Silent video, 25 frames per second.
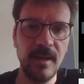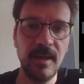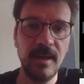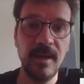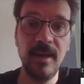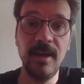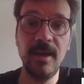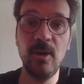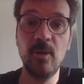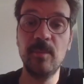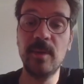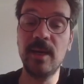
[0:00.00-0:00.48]

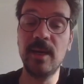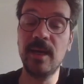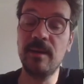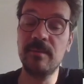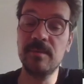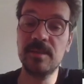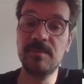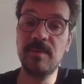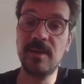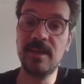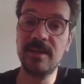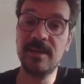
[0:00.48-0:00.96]
Hello, my name
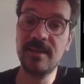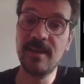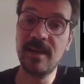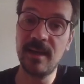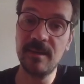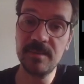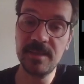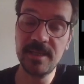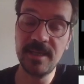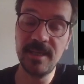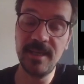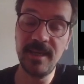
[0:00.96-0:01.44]
is Bart
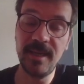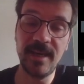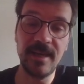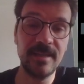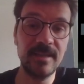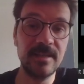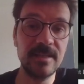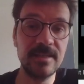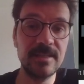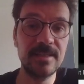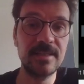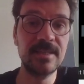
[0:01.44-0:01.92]
Kamski,
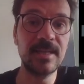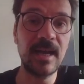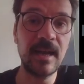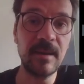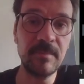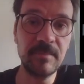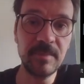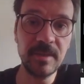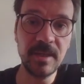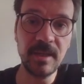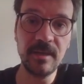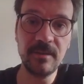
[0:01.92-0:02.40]
and this is
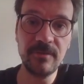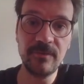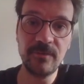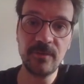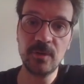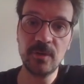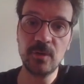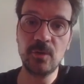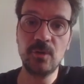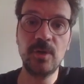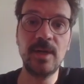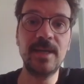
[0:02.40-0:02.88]
update
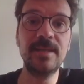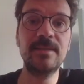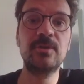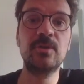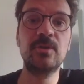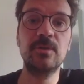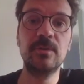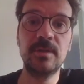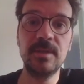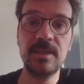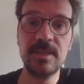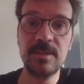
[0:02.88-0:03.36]
for
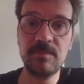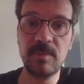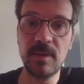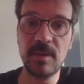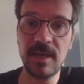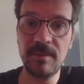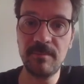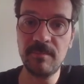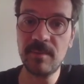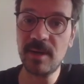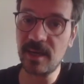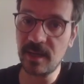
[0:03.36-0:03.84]
Retro
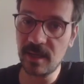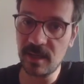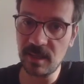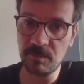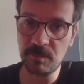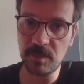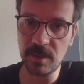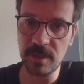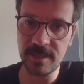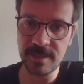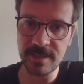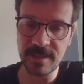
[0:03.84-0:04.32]
Display
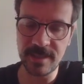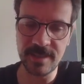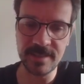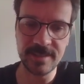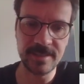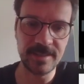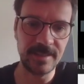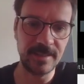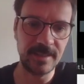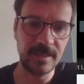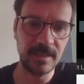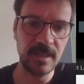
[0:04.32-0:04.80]
Marketplace
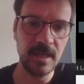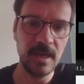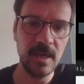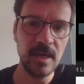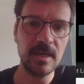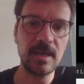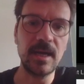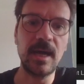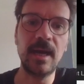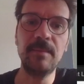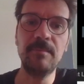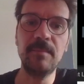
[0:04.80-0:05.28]
asset.
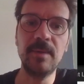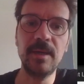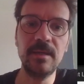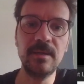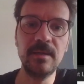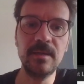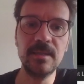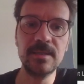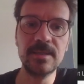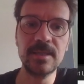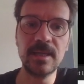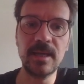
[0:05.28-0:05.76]
I
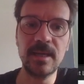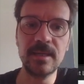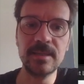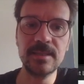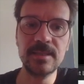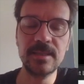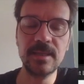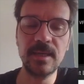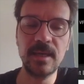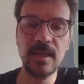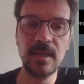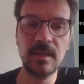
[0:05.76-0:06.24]
made this
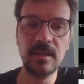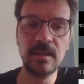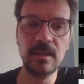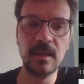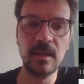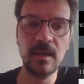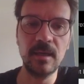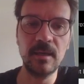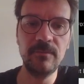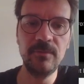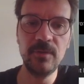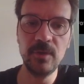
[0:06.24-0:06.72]
asset
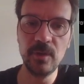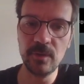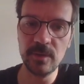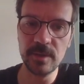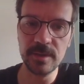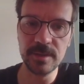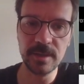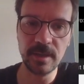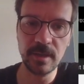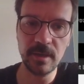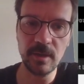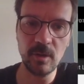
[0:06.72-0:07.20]
a few
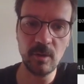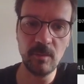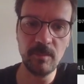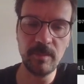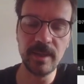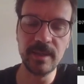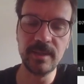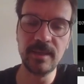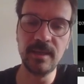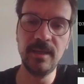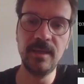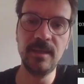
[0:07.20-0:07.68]
years ago,
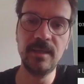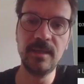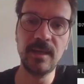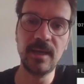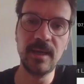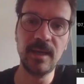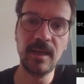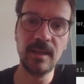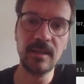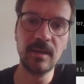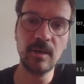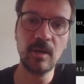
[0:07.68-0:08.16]
but it
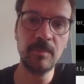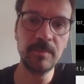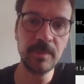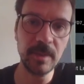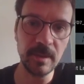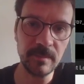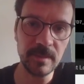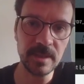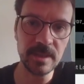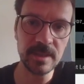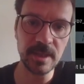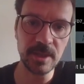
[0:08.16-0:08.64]
had
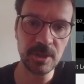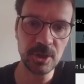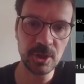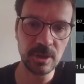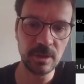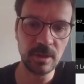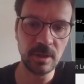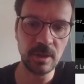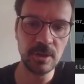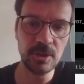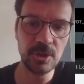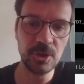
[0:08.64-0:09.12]

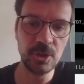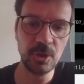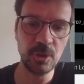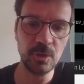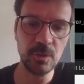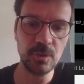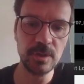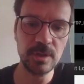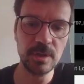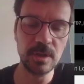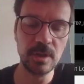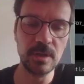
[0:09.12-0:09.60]
optimization
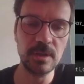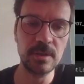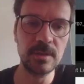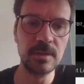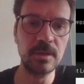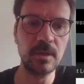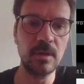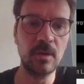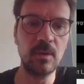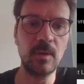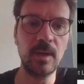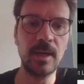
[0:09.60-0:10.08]
issues,
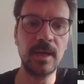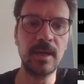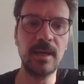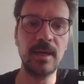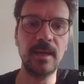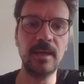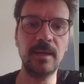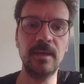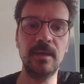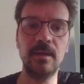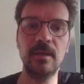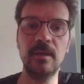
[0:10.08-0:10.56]
so
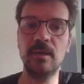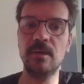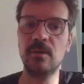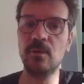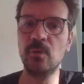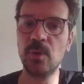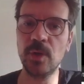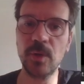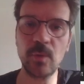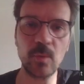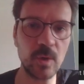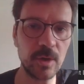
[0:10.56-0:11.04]
I
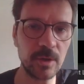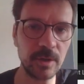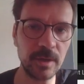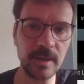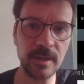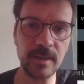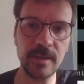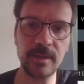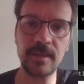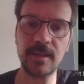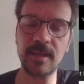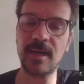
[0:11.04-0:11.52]
rework
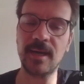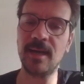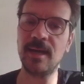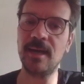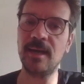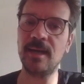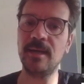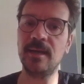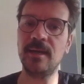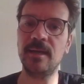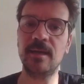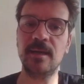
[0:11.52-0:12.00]
it,
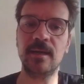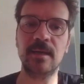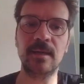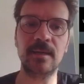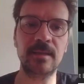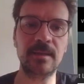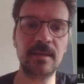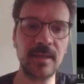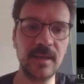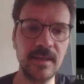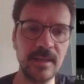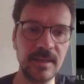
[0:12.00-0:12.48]
I
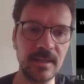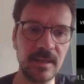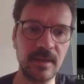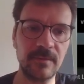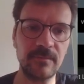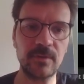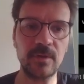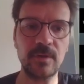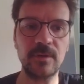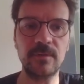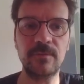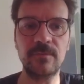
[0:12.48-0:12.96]
delete
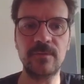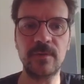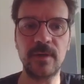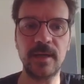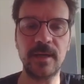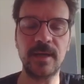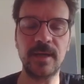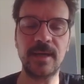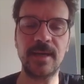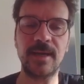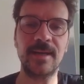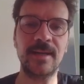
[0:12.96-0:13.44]

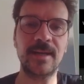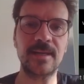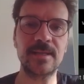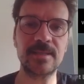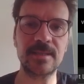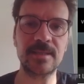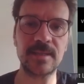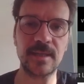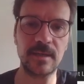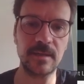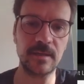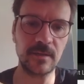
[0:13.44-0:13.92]
everything, and I
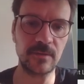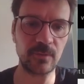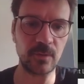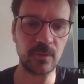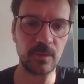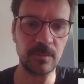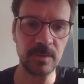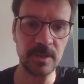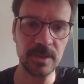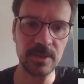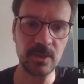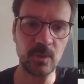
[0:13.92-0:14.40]
started
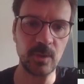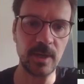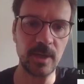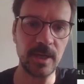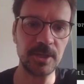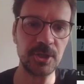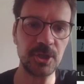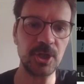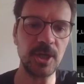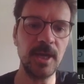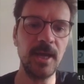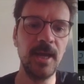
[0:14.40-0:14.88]
from the
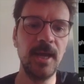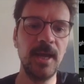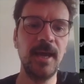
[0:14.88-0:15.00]
scratch.